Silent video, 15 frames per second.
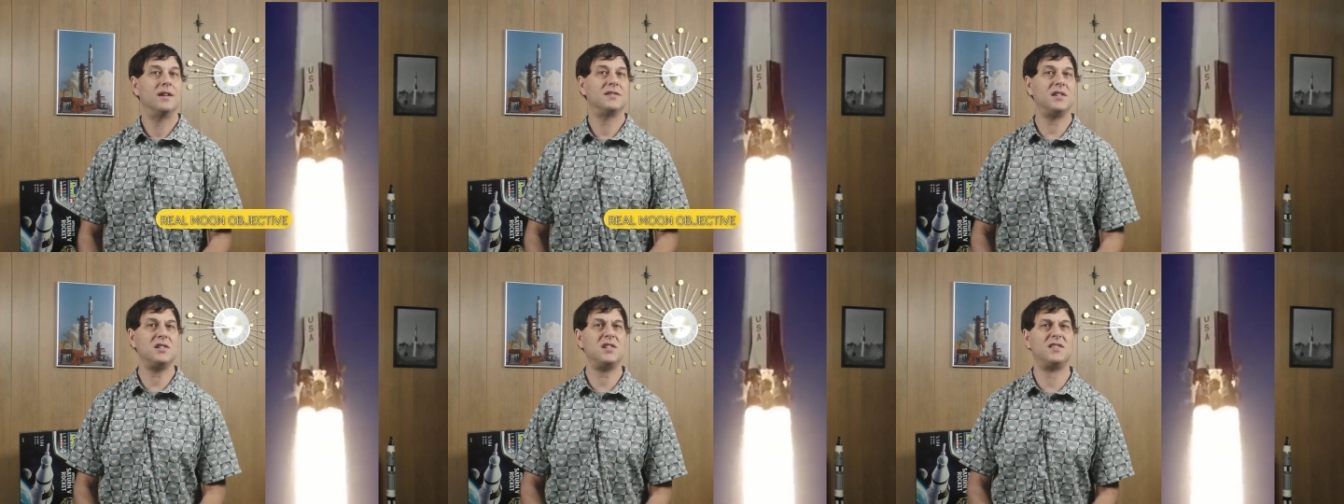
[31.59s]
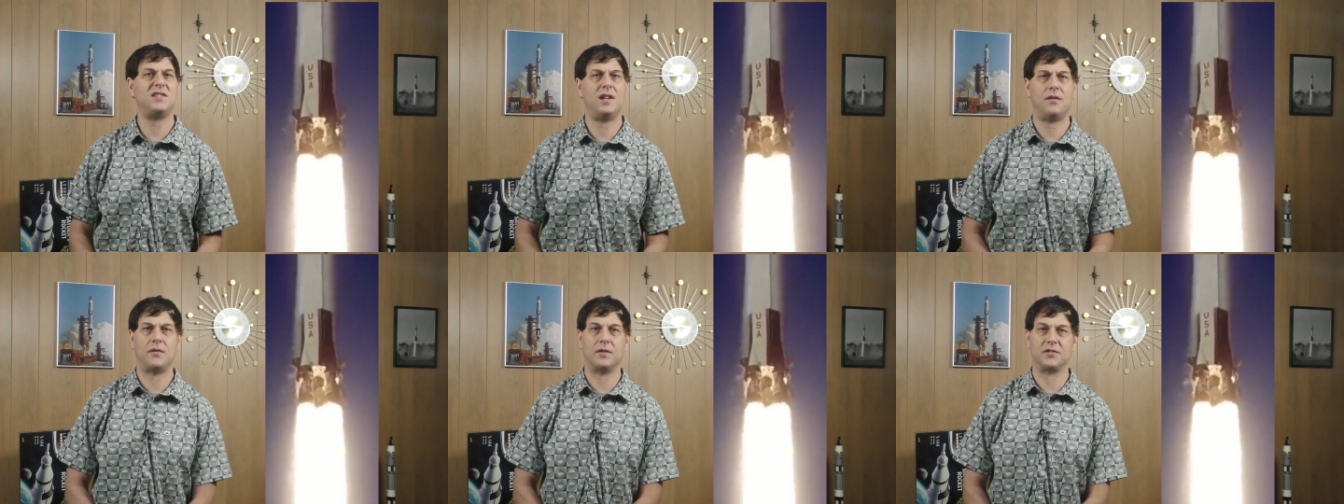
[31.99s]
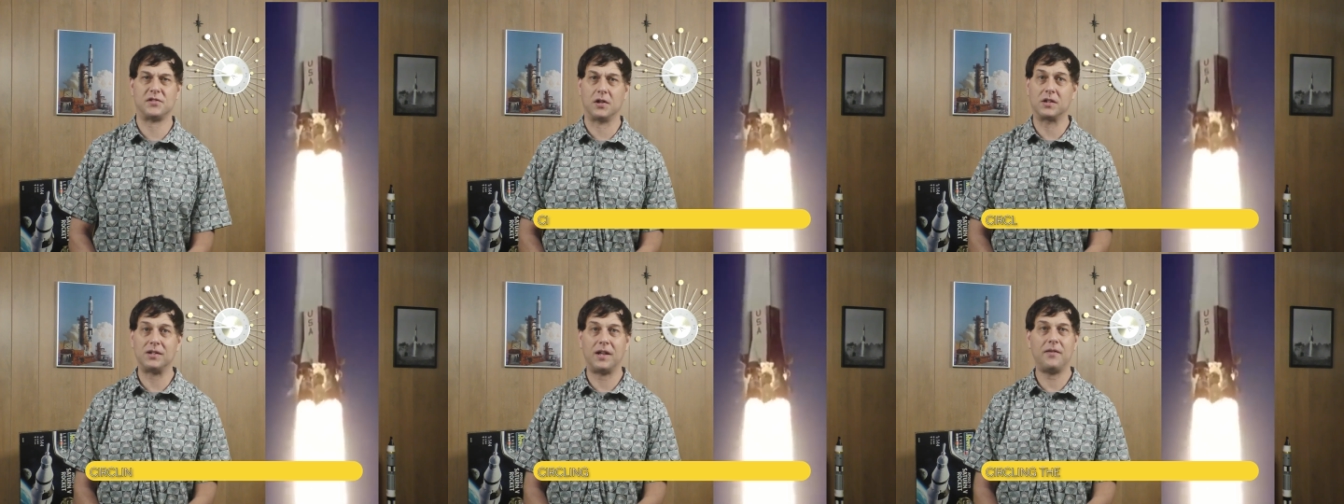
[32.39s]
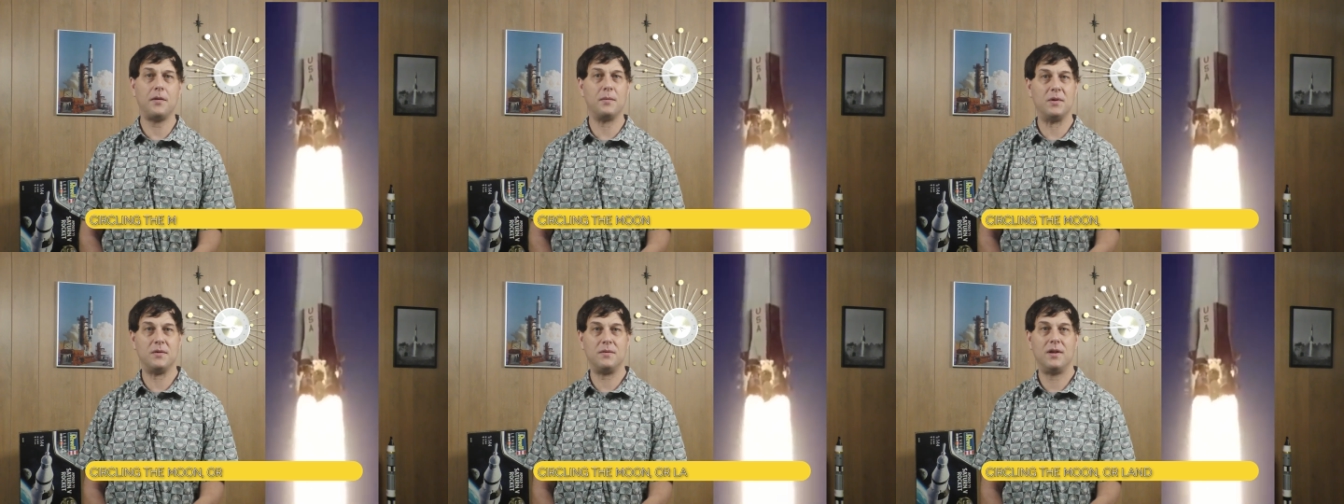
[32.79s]
such as either circling
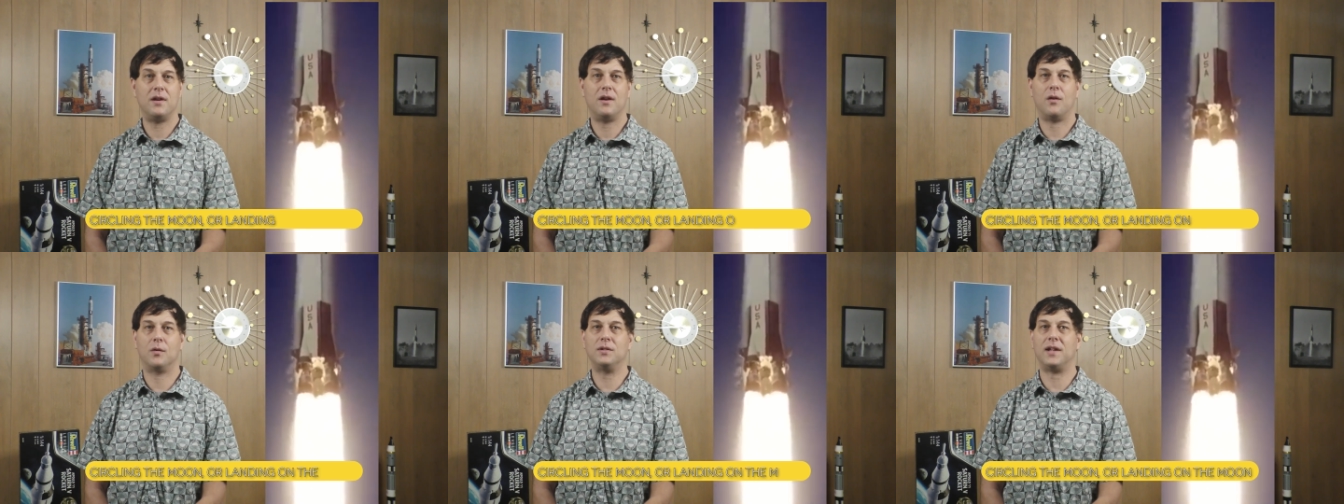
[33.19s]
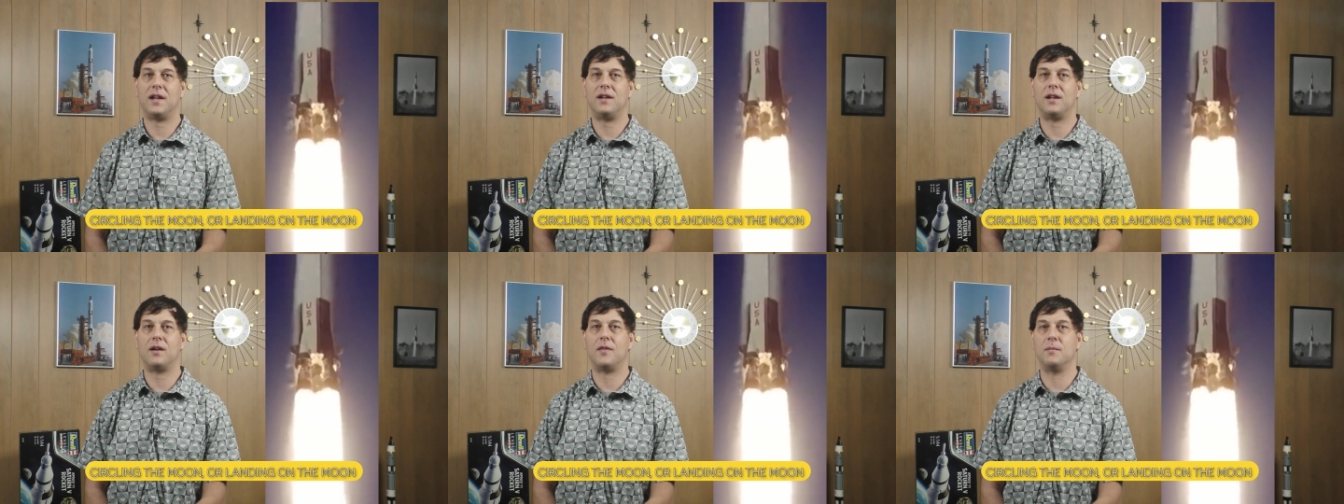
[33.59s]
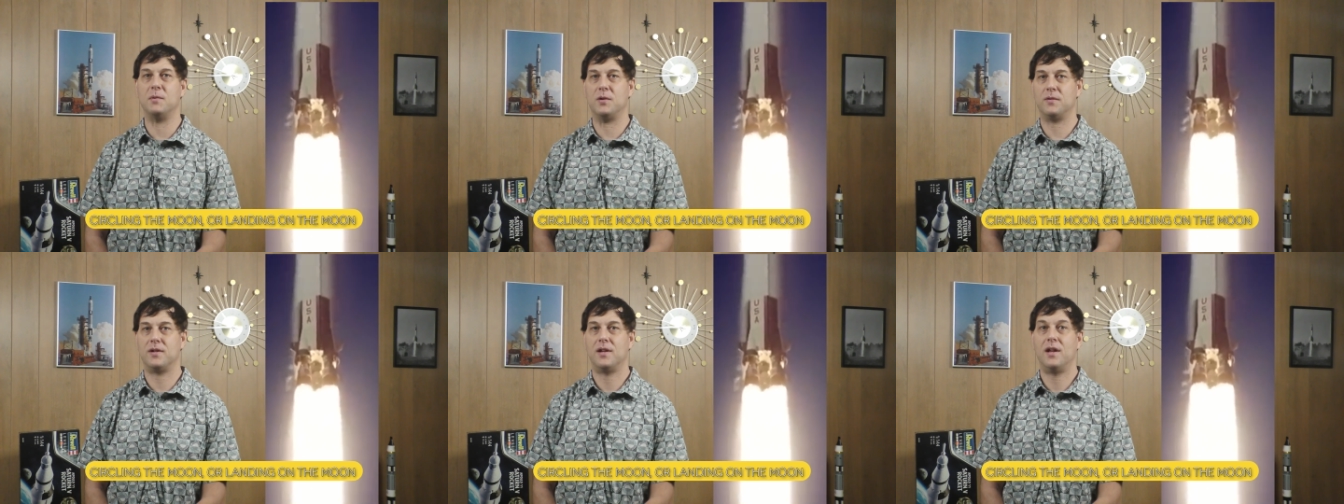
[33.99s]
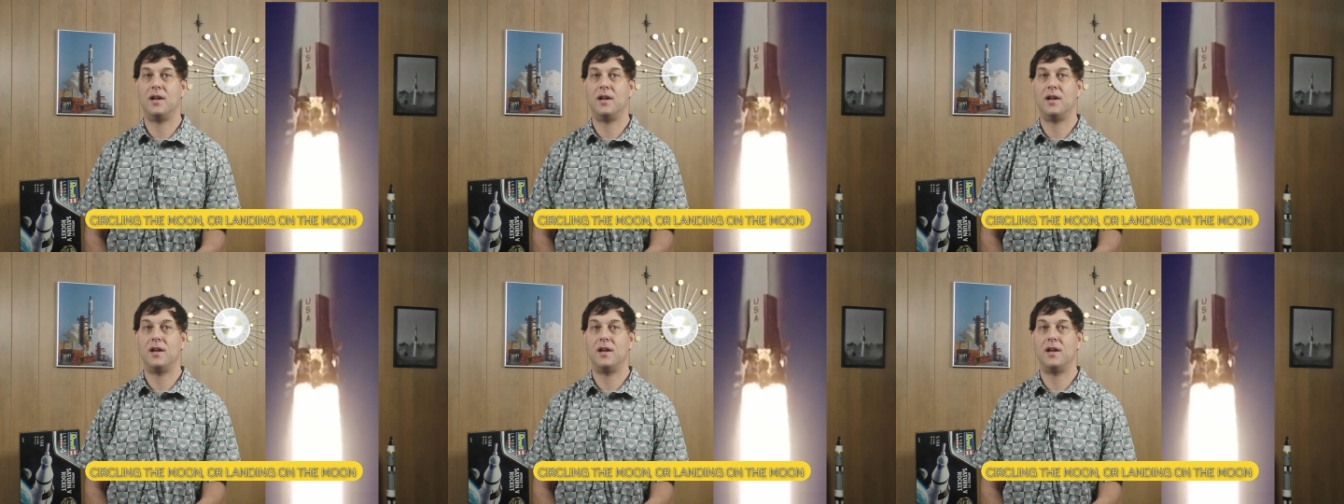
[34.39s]
the moon or landing on the moon.